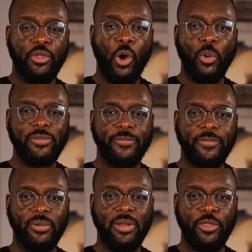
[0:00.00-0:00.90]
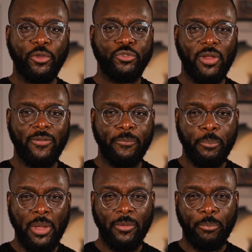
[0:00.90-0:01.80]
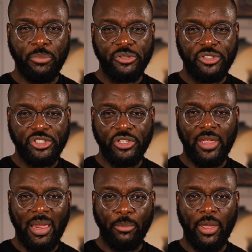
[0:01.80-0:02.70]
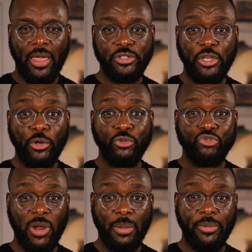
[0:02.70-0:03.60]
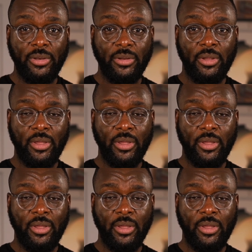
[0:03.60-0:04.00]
you always feel like you're trying to better position the camera in your hand so you don't drop it.